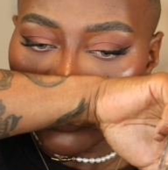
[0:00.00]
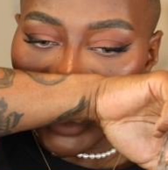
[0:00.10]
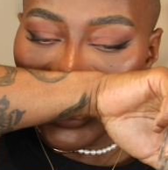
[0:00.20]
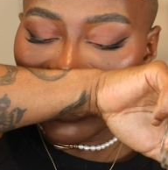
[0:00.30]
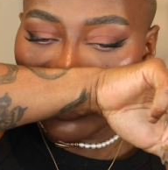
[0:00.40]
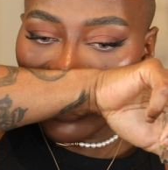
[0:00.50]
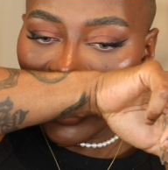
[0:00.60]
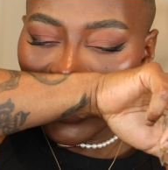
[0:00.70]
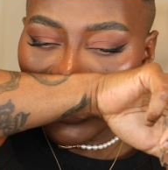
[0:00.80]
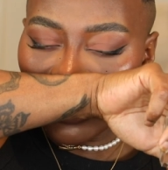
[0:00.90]
It is
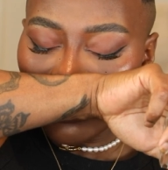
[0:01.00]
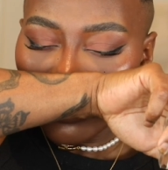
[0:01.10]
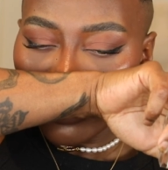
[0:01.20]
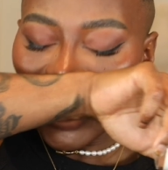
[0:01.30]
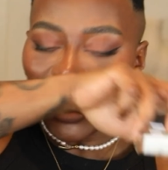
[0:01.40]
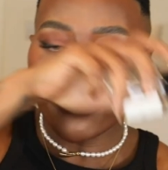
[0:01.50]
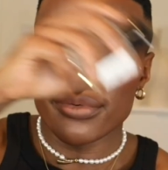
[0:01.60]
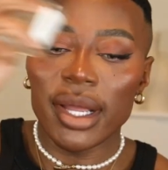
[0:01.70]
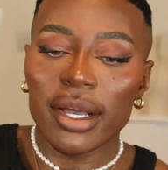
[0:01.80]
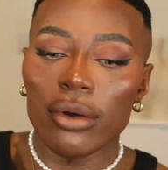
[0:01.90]
nice. And I
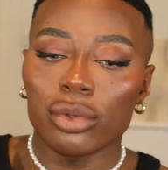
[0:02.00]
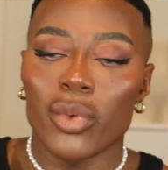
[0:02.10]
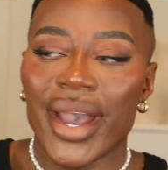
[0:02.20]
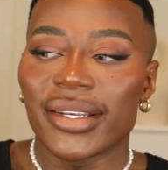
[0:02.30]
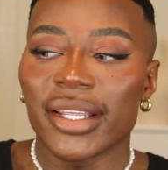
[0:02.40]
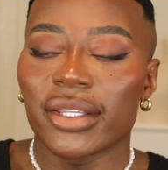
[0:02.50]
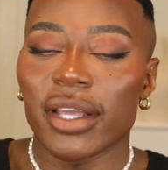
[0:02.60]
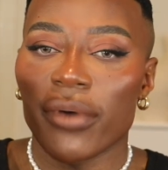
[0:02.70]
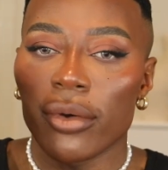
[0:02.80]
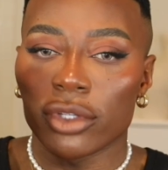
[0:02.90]
feel like I would wear this
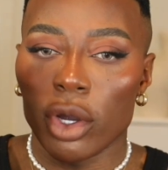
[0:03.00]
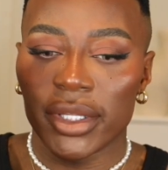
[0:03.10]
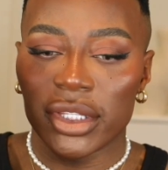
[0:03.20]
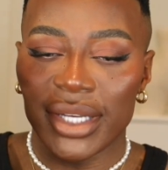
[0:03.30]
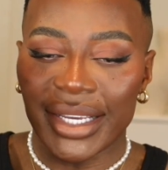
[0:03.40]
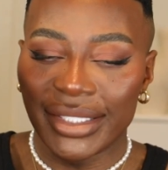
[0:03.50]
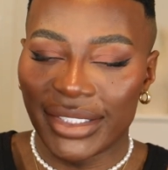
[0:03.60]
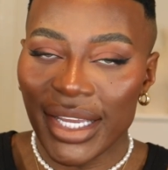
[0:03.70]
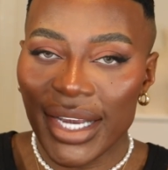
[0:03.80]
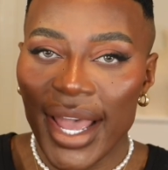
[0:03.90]
if I was going to like a
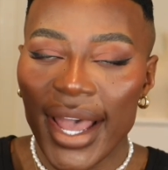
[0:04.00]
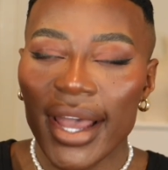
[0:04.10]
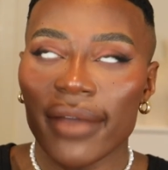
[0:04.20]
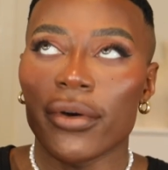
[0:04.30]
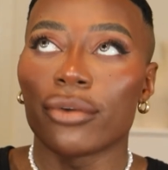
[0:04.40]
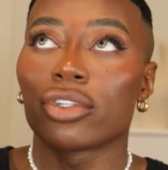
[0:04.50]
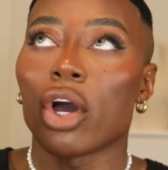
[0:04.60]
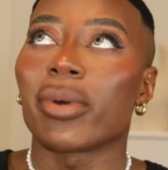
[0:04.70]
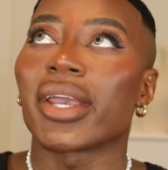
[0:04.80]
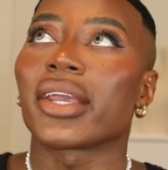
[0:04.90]
dinner, if I was
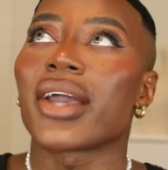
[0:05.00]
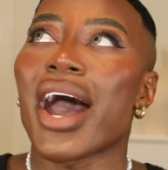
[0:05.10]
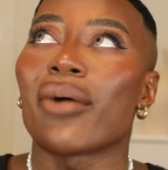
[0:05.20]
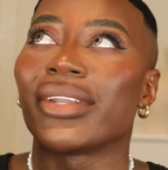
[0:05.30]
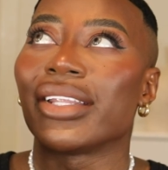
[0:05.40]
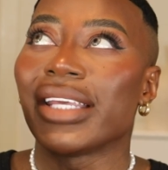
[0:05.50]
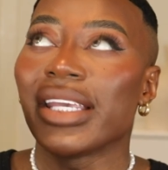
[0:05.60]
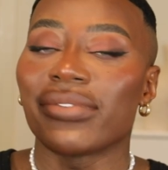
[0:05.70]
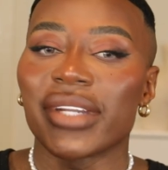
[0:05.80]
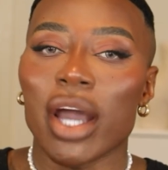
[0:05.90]
going out in the
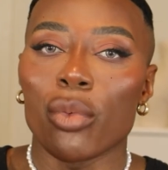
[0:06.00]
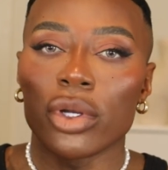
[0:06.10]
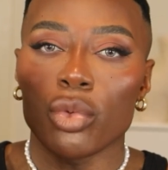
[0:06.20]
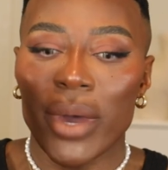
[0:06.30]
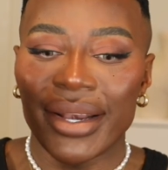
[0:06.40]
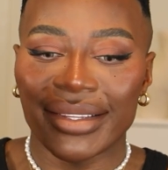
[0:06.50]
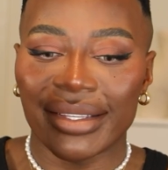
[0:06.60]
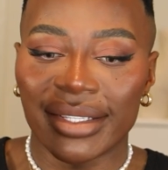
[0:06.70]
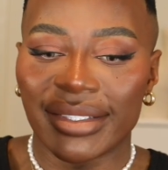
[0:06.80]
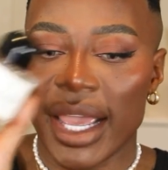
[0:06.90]
evening. I wouldn't wear this
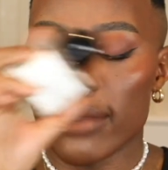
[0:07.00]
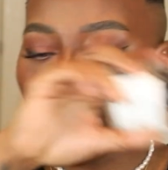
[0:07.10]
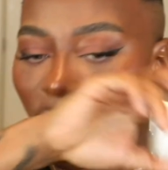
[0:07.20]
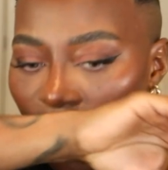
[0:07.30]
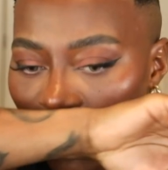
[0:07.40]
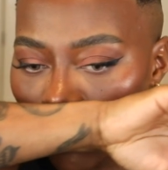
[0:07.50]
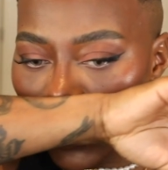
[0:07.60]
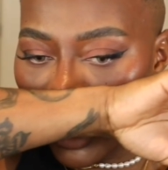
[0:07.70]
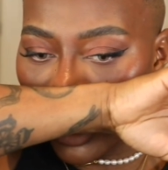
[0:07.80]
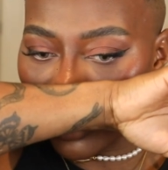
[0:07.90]
as a day fragrance just
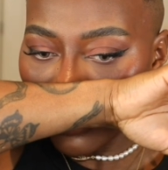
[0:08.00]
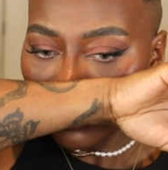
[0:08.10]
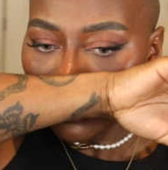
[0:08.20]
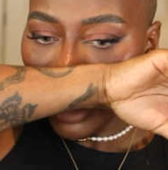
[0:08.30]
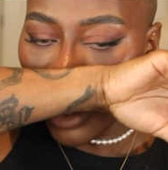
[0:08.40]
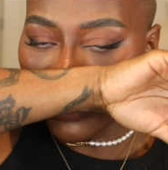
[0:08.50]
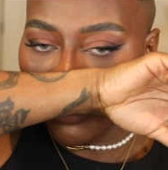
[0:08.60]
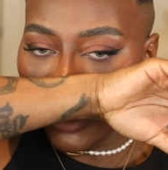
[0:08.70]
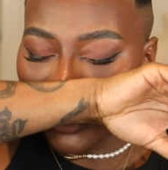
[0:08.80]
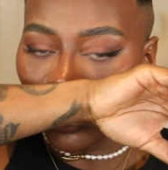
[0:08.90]
because of the
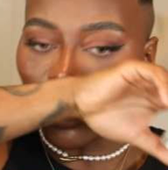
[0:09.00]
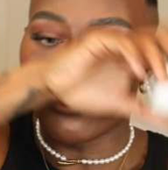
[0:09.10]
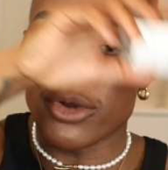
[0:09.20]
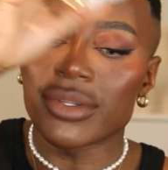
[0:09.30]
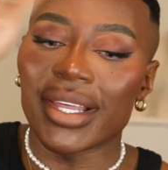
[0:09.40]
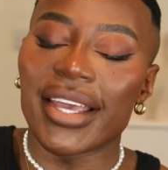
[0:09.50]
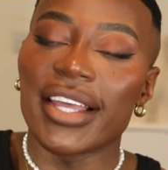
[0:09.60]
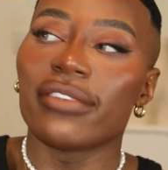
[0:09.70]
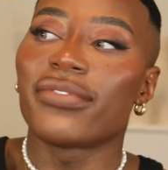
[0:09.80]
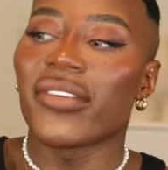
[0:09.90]
musk and the rose. It
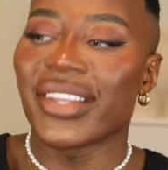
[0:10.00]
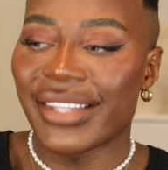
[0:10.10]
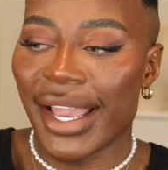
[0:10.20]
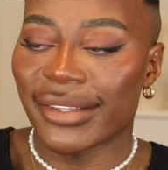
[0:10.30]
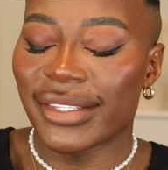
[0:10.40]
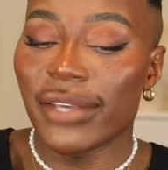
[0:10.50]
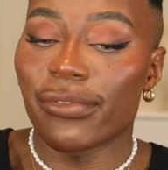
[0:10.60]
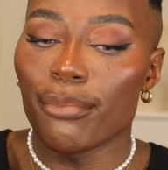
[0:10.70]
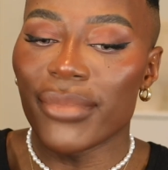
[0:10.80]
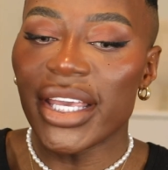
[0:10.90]
is very sexy.
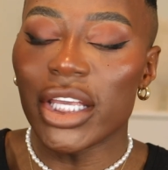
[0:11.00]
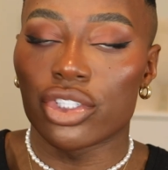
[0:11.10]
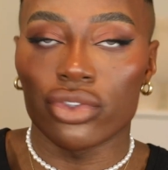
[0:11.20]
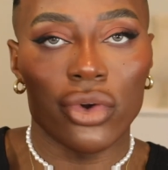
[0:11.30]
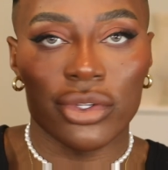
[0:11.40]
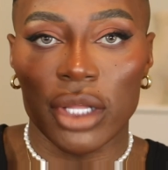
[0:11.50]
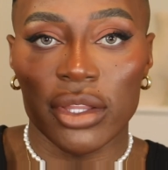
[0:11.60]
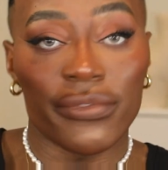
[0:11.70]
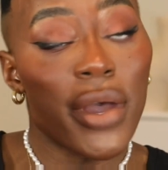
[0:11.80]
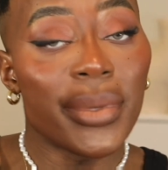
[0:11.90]
For me, it draws on
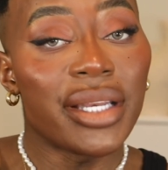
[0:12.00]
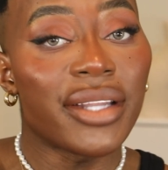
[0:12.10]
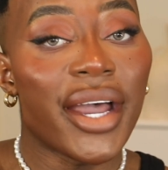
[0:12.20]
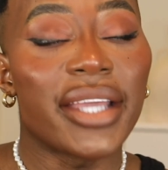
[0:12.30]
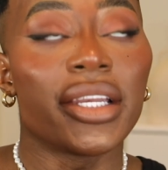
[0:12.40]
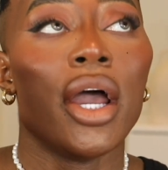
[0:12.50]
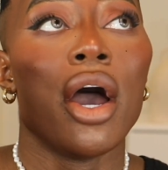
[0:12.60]
the feminine line,